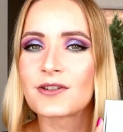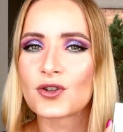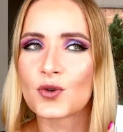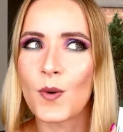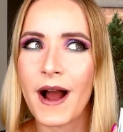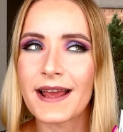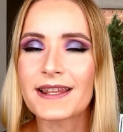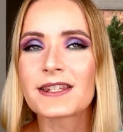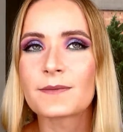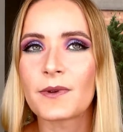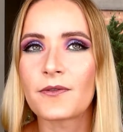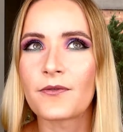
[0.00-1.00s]
twice
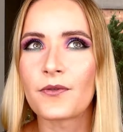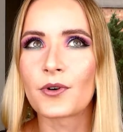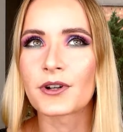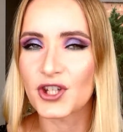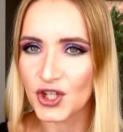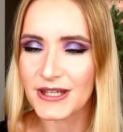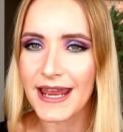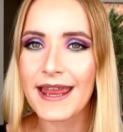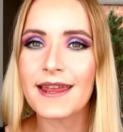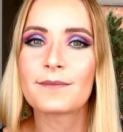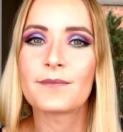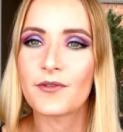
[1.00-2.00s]
before
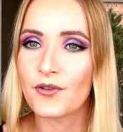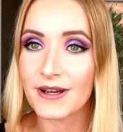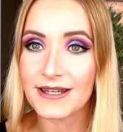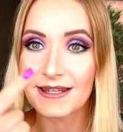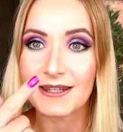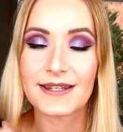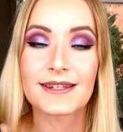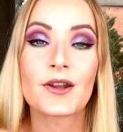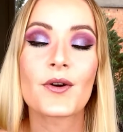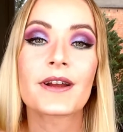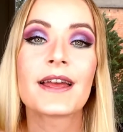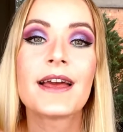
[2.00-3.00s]
today, before I did this
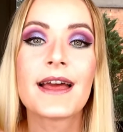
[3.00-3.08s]
look,